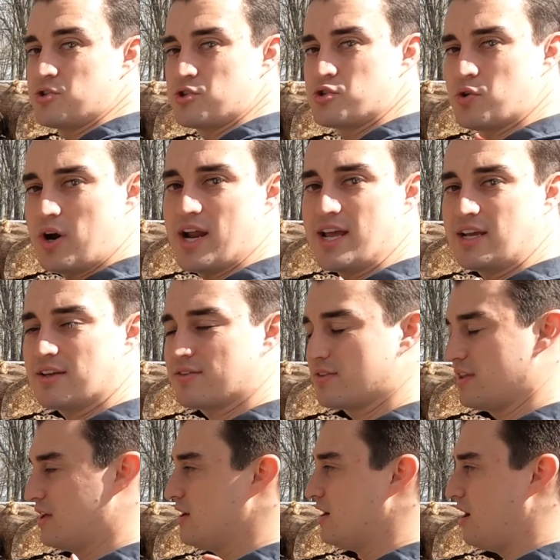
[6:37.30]
strength
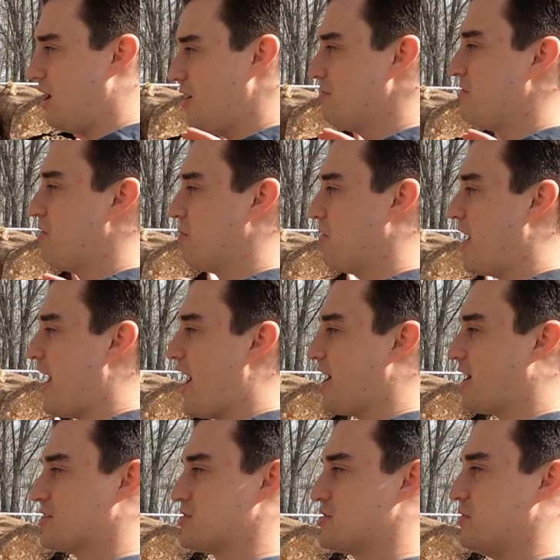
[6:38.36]
of the
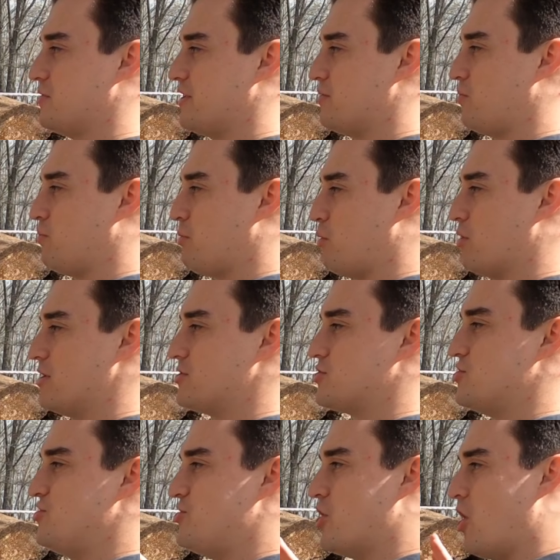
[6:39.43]
rack so the boards
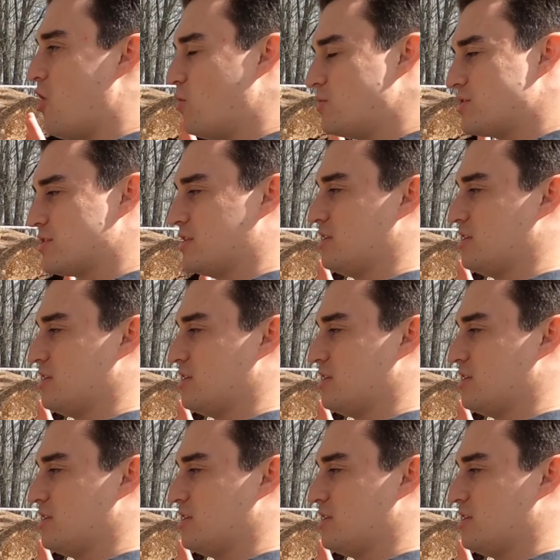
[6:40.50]
don't